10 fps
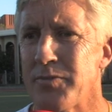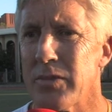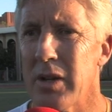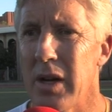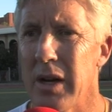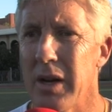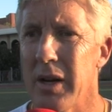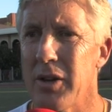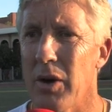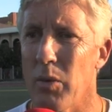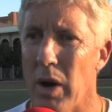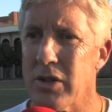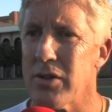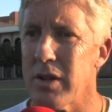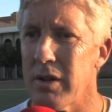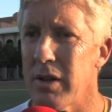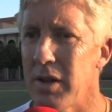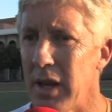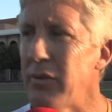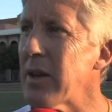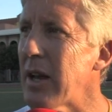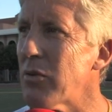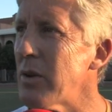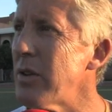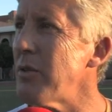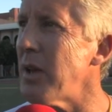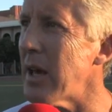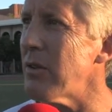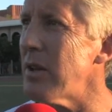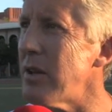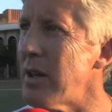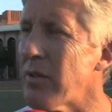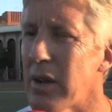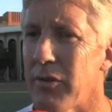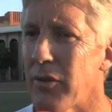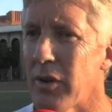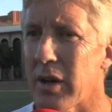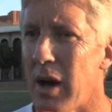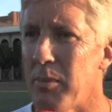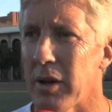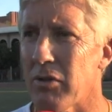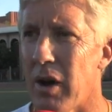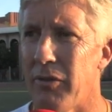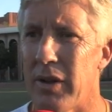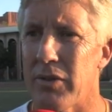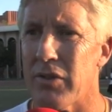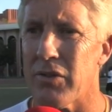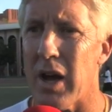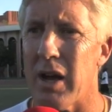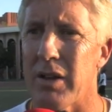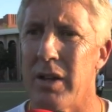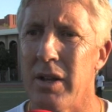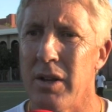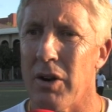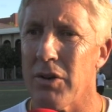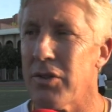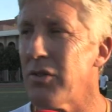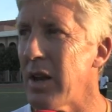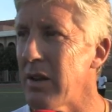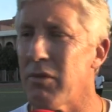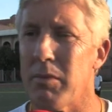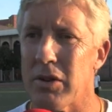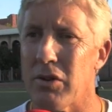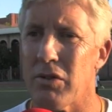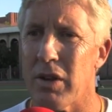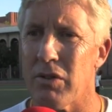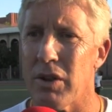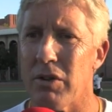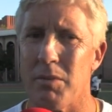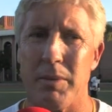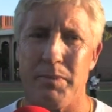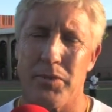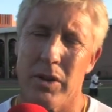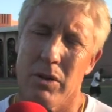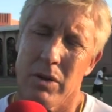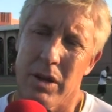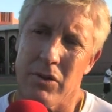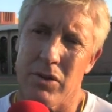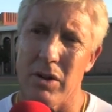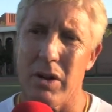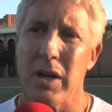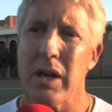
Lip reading: You know, I watched it. The Navy guys went in there and handled it, and they've got a very complex offense and style, and ours is not as much as theirs, but, you know, it's still,